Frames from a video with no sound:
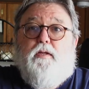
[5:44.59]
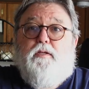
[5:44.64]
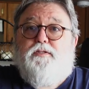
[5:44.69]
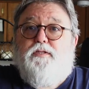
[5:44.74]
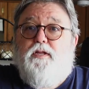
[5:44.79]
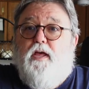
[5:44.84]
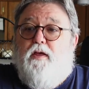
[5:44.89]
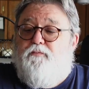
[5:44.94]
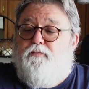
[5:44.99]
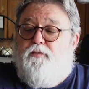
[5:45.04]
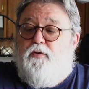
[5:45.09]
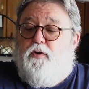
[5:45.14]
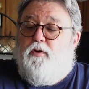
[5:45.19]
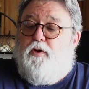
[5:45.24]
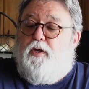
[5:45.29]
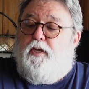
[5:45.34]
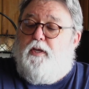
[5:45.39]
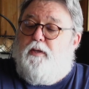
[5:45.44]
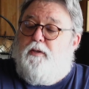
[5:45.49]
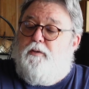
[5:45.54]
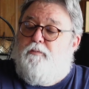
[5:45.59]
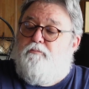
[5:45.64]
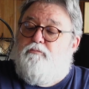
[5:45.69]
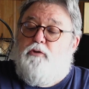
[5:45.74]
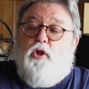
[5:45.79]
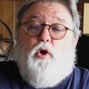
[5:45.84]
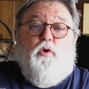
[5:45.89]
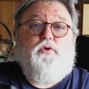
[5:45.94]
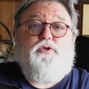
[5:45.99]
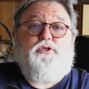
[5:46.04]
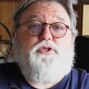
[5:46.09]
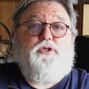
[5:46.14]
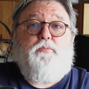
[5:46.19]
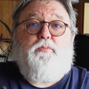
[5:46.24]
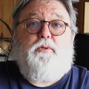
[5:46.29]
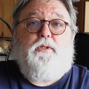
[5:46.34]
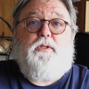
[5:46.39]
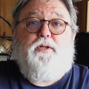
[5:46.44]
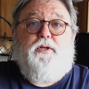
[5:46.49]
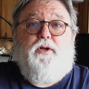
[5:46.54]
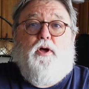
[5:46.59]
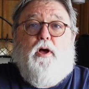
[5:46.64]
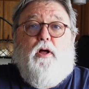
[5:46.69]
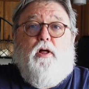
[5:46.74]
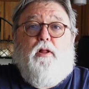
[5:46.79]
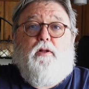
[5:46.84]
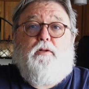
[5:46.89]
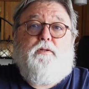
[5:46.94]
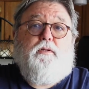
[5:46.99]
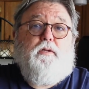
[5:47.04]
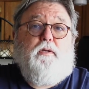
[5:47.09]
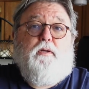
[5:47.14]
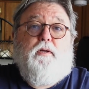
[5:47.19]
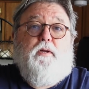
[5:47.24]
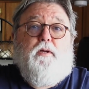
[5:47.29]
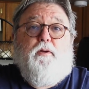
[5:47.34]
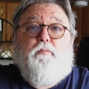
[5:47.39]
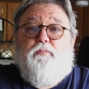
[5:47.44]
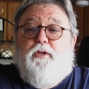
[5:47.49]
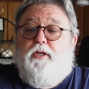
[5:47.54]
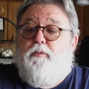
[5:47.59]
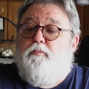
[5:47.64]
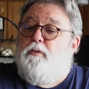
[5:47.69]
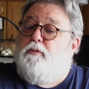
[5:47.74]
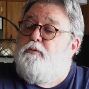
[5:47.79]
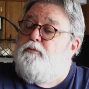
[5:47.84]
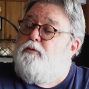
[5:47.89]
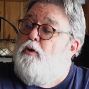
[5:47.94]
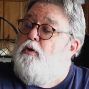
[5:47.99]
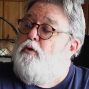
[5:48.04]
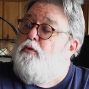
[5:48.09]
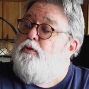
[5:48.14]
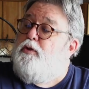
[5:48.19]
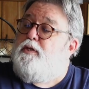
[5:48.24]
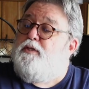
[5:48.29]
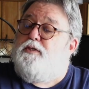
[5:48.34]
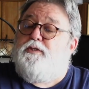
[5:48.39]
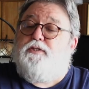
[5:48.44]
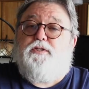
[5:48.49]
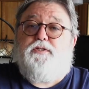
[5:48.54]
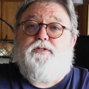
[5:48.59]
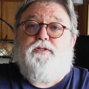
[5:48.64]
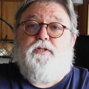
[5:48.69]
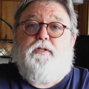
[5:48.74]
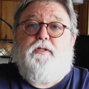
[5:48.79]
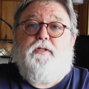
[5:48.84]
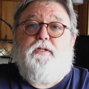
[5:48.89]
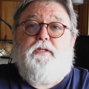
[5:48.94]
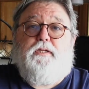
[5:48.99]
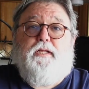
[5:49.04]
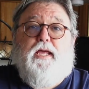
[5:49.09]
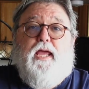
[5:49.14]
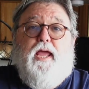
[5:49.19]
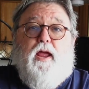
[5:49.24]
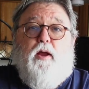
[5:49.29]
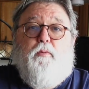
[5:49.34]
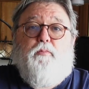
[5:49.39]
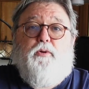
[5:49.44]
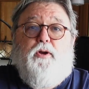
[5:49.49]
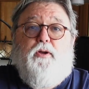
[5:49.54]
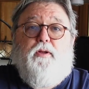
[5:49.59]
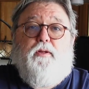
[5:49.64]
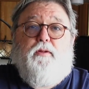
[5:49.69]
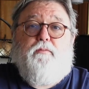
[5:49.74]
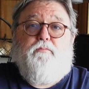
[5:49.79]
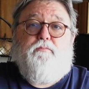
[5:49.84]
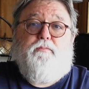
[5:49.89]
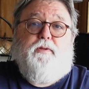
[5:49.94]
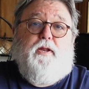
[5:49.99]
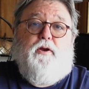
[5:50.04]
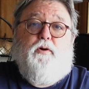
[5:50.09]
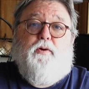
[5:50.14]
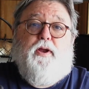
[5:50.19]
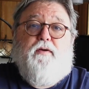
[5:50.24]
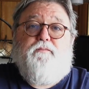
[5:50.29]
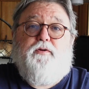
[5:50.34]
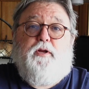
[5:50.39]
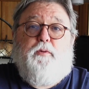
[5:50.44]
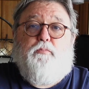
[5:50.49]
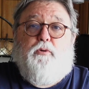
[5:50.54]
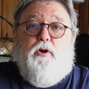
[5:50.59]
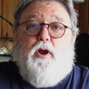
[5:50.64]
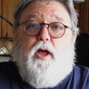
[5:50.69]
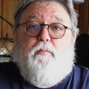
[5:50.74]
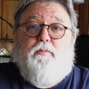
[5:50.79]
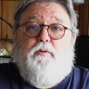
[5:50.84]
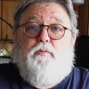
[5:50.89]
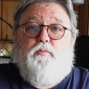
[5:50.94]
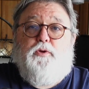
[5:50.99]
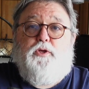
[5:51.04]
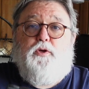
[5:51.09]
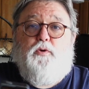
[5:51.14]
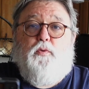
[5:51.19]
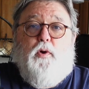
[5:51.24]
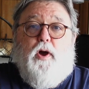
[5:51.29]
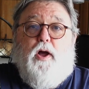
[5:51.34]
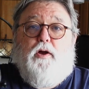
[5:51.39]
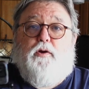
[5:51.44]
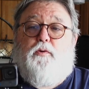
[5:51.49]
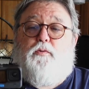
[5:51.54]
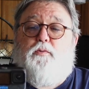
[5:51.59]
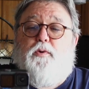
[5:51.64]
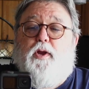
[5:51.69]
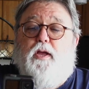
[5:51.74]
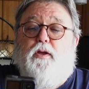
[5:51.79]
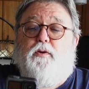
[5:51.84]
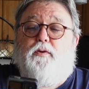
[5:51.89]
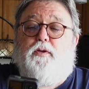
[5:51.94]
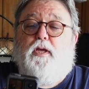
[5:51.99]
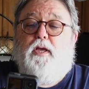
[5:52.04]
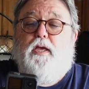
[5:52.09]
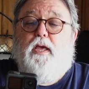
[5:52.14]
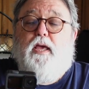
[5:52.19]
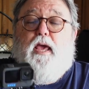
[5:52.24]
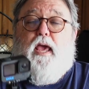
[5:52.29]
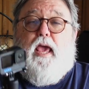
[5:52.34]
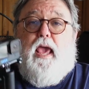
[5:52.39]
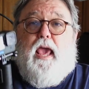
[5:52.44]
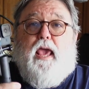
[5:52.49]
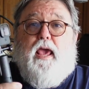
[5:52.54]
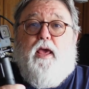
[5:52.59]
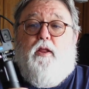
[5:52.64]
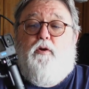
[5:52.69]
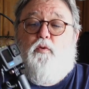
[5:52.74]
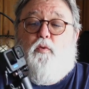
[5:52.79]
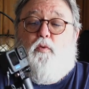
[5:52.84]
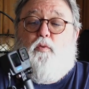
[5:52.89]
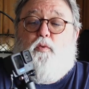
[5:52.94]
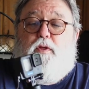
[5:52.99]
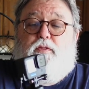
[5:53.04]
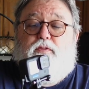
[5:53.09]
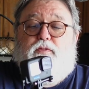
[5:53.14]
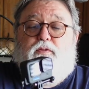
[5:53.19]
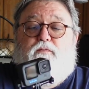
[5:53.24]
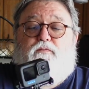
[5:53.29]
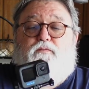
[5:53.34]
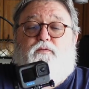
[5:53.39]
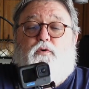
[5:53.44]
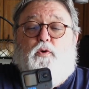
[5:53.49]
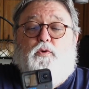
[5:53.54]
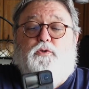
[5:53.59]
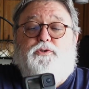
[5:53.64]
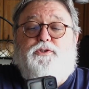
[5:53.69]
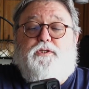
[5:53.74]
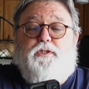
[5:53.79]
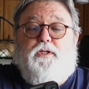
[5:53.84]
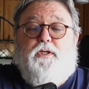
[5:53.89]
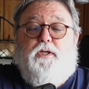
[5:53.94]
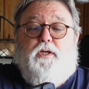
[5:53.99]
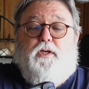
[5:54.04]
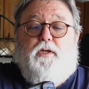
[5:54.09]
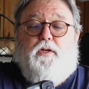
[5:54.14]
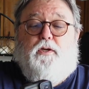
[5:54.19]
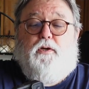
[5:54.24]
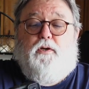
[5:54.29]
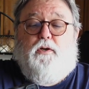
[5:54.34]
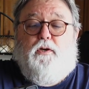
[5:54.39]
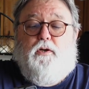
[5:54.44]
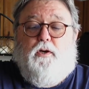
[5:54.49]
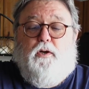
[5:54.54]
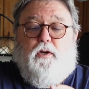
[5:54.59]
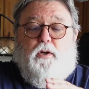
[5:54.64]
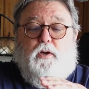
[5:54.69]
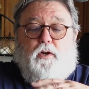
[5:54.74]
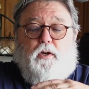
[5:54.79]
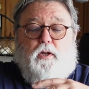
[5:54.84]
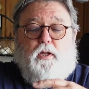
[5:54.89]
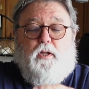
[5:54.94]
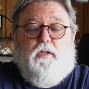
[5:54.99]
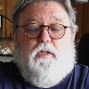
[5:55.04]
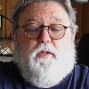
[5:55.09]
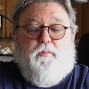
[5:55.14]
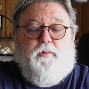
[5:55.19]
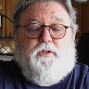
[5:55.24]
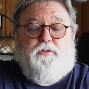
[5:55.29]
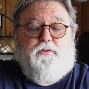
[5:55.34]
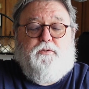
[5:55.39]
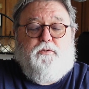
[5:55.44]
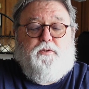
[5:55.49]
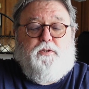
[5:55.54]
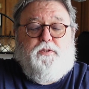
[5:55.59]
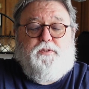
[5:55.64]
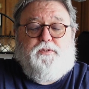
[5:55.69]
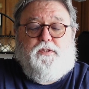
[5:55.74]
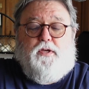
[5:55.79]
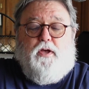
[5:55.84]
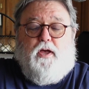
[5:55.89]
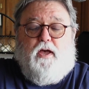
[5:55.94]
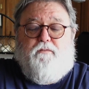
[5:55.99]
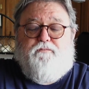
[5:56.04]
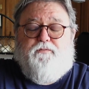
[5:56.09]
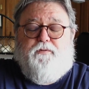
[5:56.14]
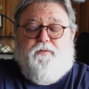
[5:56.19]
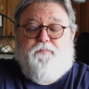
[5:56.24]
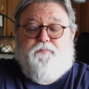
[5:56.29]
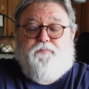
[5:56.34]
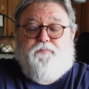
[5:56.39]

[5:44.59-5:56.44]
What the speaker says: very noticeable at all. People know that it's just a little camera. They don't have any problem when you walk around. And with the Volta here, let me turn this off.